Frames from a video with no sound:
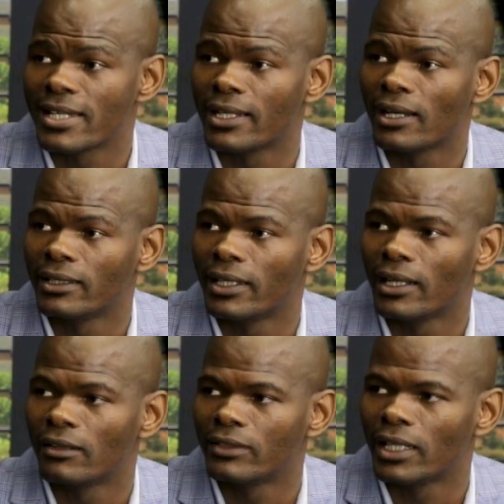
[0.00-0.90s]
that
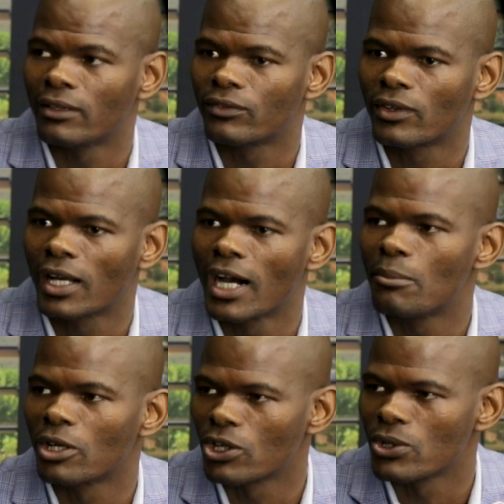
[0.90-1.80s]
I've
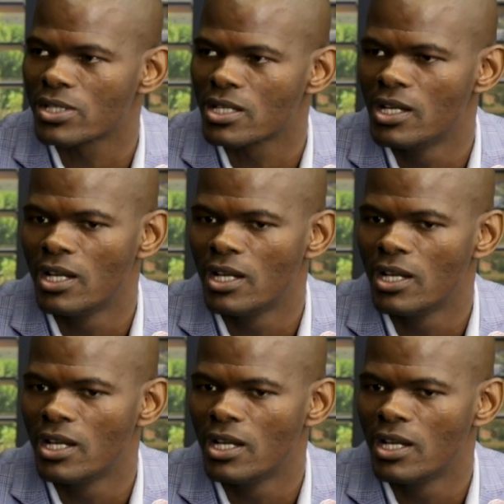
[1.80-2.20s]
come across,